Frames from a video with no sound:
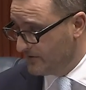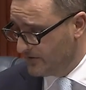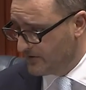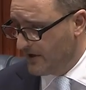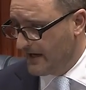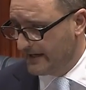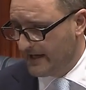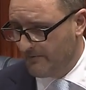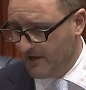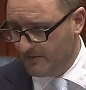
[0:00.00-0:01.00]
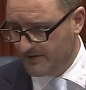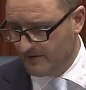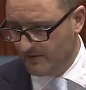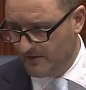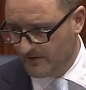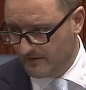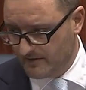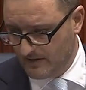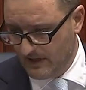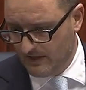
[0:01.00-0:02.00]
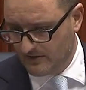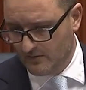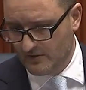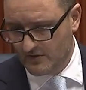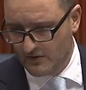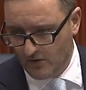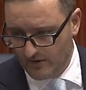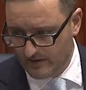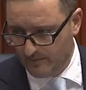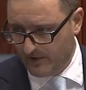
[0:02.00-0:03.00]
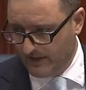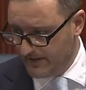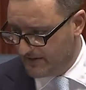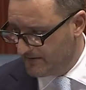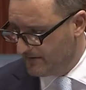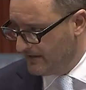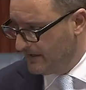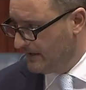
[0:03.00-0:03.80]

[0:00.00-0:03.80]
to try and come up with solutions to ensure that the police